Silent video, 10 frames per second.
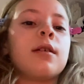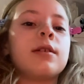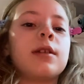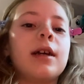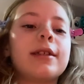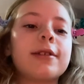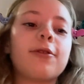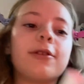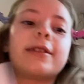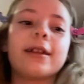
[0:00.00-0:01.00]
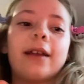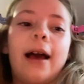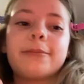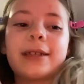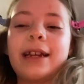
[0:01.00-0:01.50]
So let's just go into
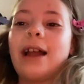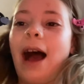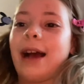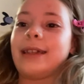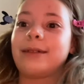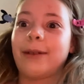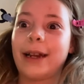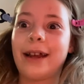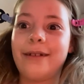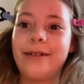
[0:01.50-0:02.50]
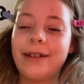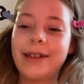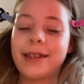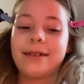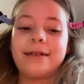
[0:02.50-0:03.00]
lips and eyes right now.
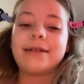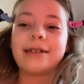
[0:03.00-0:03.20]
So.